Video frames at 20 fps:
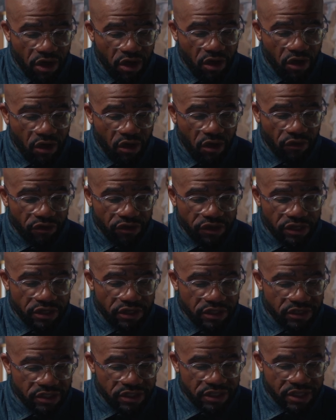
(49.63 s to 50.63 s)
All
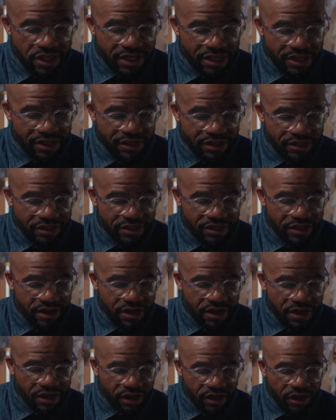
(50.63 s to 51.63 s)
these things
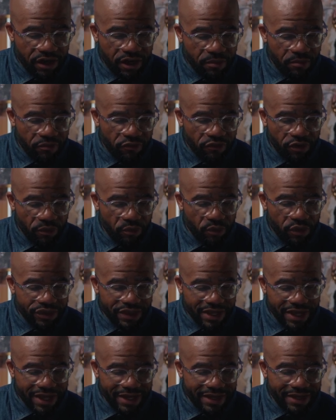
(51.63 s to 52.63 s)
come from
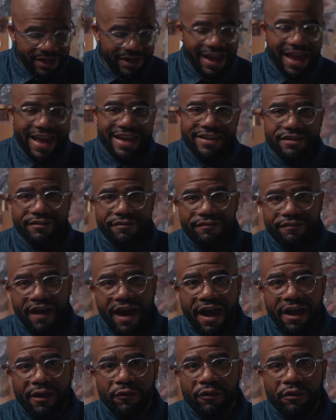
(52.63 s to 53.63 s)
within and
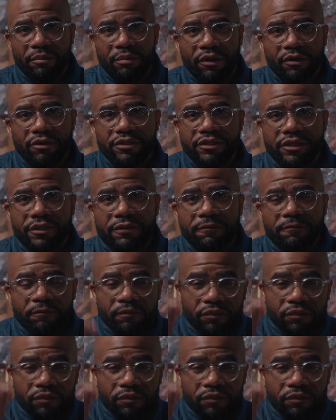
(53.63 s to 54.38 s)
defile the person